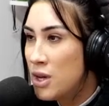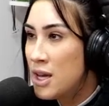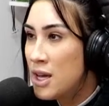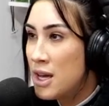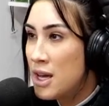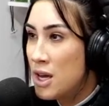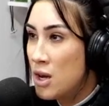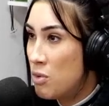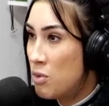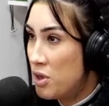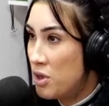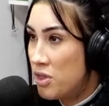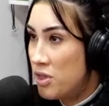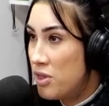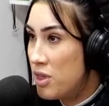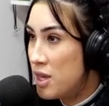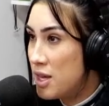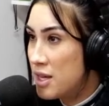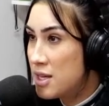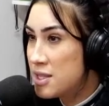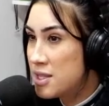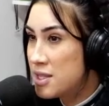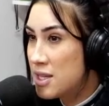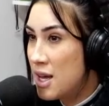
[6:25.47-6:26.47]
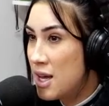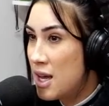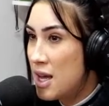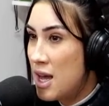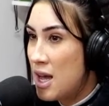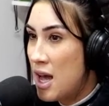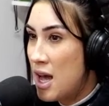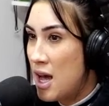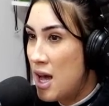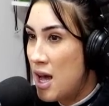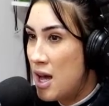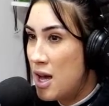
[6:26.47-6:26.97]
With this,
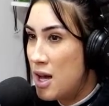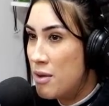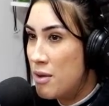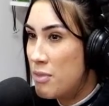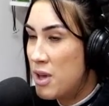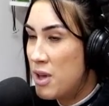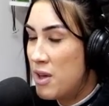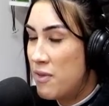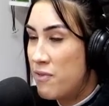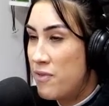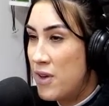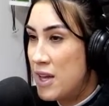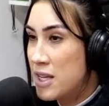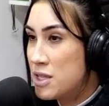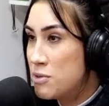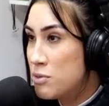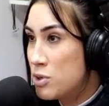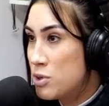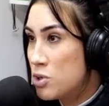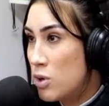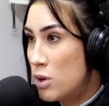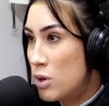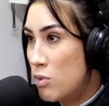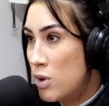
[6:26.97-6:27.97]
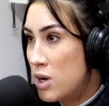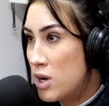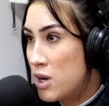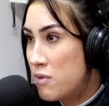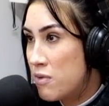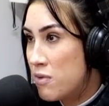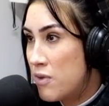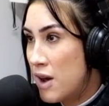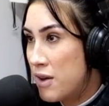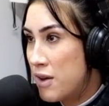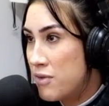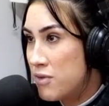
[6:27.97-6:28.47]
it fades between 1 and
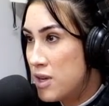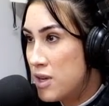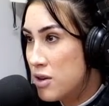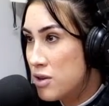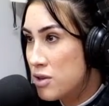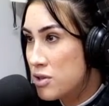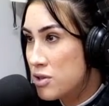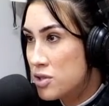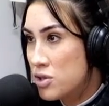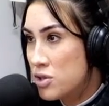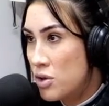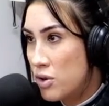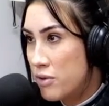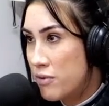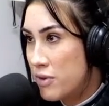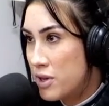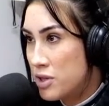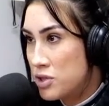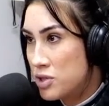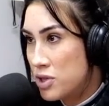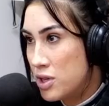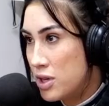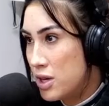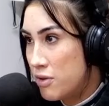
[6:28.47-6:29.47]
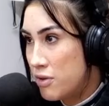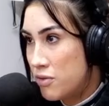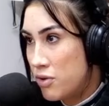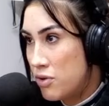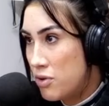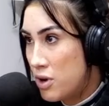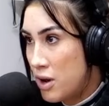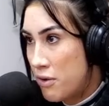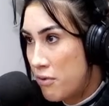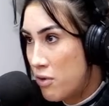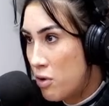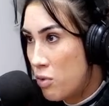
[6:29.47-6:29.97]
5 years. So eventually, if you
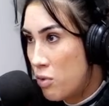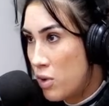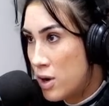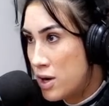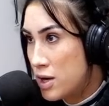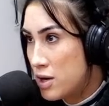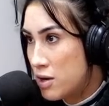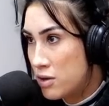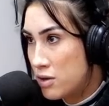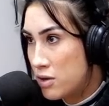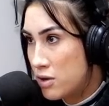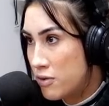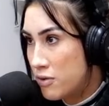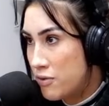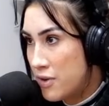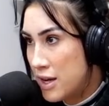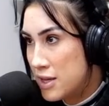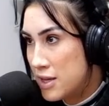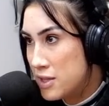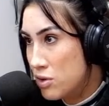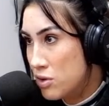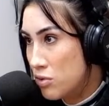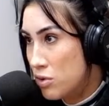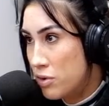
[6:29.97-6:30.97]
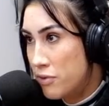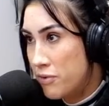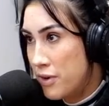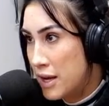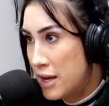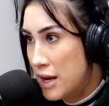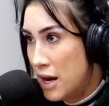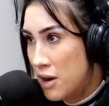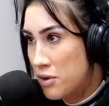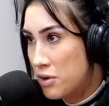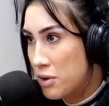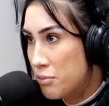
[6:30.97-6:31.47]
never want it on your face, it will fade
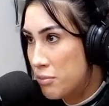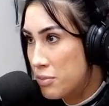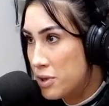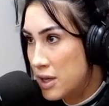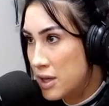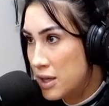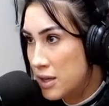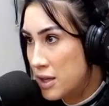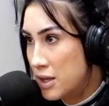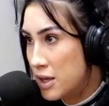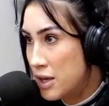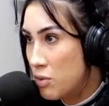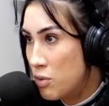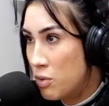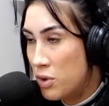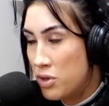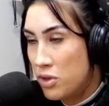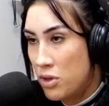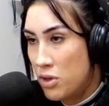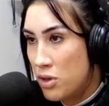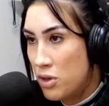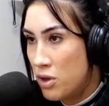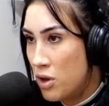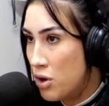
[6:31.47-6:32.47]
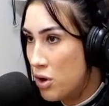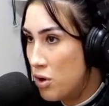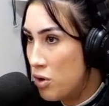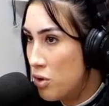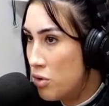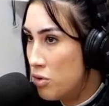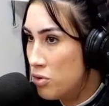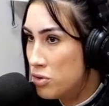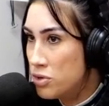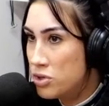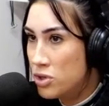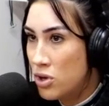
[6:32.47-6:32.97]
out completely with
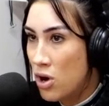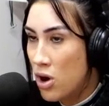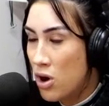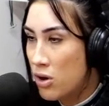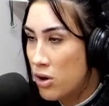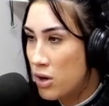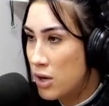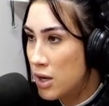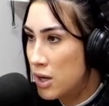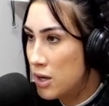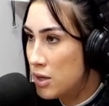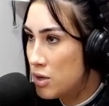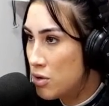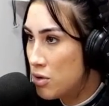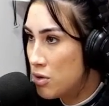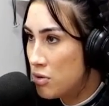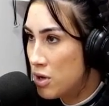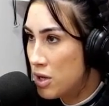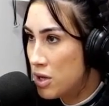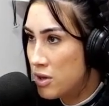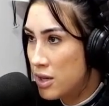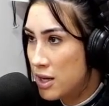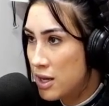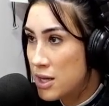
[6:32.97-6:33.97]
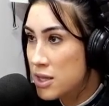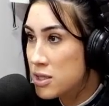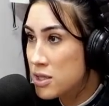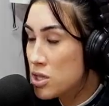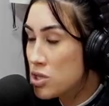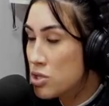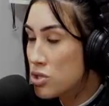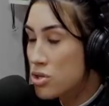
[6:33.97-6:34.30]
no scarring, no nothing, because it's so